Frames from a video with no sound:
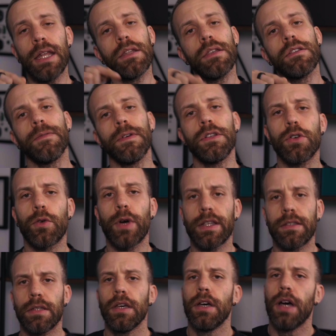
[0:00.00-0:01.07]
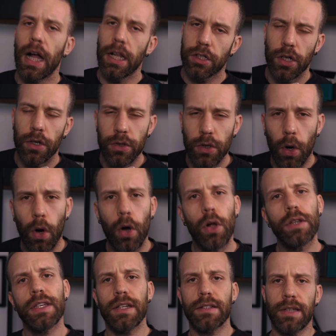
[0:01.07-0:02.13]
In this video right here, I'll show you
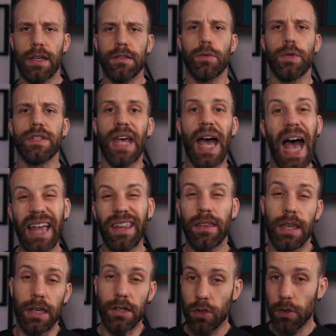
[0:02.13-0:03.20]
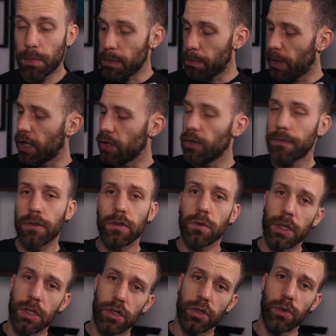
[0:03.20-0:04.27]
all the accessories I think should be part of your
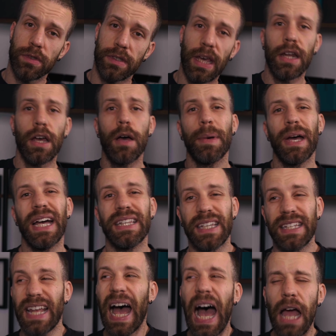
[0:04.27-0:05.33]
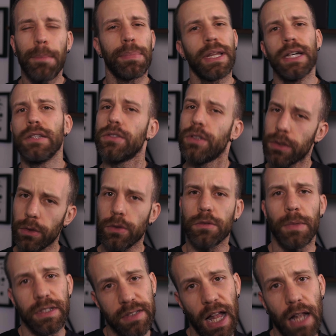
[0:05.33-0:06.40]
Switch 2 setup and that I plan to
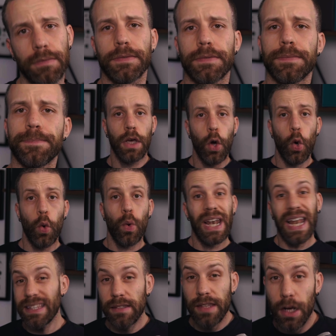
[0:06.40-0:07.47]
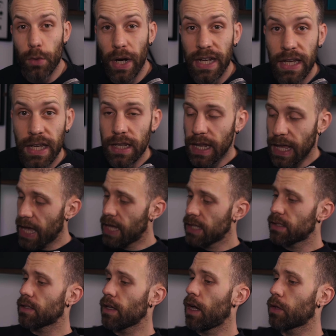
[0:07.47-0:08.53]
use myself. So let's dig right in
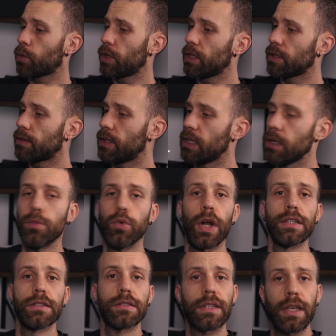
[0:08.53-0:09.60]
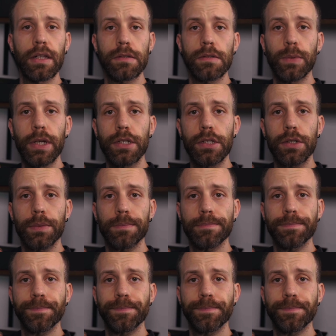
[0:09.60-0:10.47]
and start with dbrand's Kill Switch.